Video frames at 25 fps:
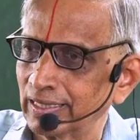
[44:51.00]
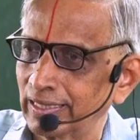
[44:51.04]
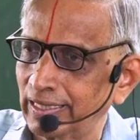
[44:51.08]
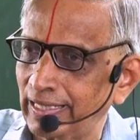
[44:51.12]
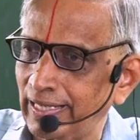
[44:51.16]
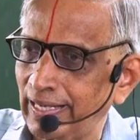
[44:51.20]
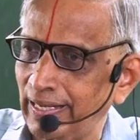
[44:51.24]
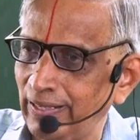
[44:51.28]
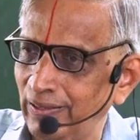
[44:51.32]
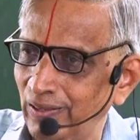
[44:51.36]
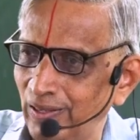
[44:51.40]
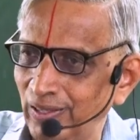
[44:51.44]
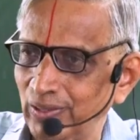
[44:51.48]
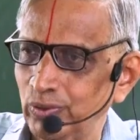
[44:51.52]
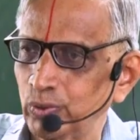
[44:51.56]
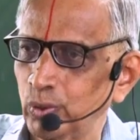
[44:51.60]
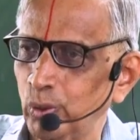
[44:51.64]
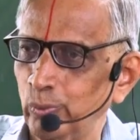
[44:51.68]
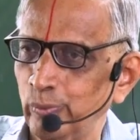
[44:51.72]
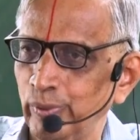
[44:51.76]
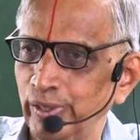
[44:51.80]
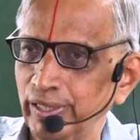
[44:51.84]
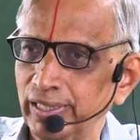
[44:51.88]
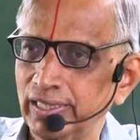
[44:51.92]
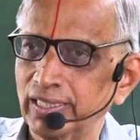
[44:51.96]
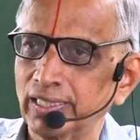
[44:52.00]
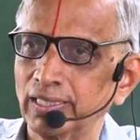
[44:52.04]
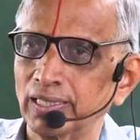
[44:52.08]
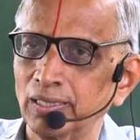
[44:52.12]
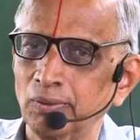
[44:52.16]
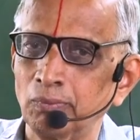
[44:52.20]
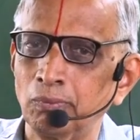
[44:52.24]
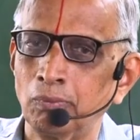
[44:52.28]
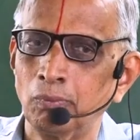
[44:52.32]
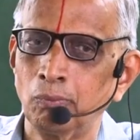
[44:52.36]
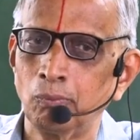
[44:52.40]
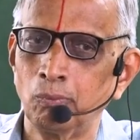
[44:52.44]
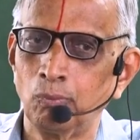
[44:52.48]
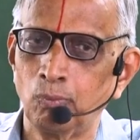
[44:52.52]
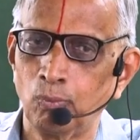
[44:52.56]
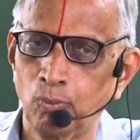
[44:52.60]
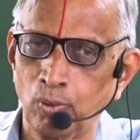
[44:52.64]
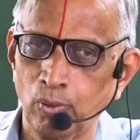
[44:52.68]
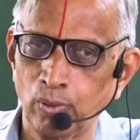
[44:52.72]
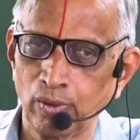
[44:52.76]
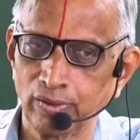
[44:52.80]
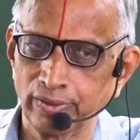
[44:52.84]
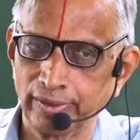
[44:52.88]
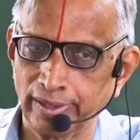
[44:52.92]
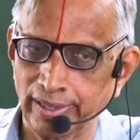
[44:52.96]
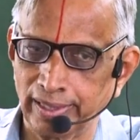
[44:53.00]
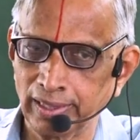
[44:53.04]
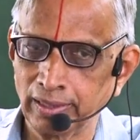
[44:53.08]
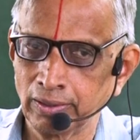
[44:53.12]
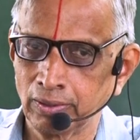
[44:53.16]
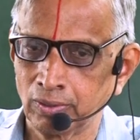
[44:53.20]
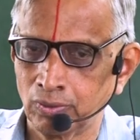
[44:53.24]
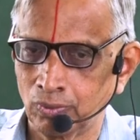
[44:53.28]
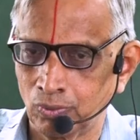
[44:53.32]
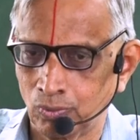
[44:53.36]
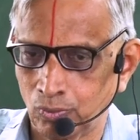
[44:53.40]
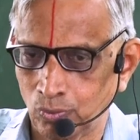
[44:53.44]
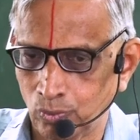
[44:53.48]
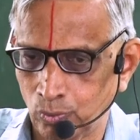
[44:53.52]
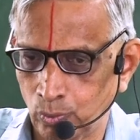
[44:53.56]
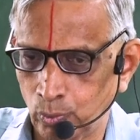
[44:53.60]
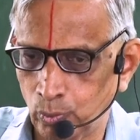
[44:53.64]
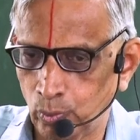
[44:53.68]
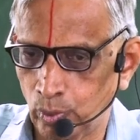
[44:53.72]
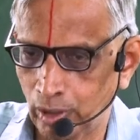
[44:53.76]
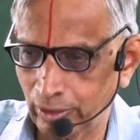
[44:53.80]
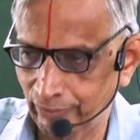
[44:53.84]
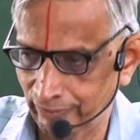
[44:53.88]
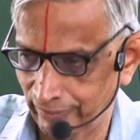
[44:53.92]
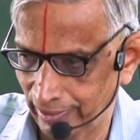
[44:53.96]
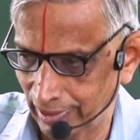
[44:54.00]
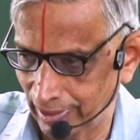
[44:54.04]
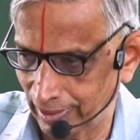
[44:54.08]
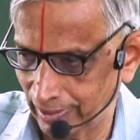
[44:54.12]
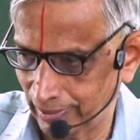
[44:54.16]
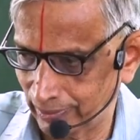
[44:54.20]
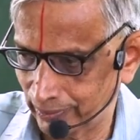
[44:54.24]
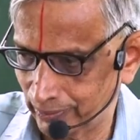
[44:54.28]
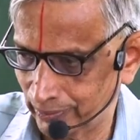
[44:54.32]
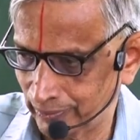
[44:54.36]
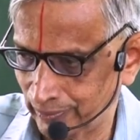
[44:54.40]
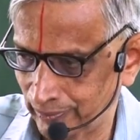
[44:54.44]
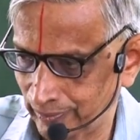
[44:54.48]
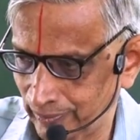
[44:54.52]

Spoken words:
cannot omit more than one value.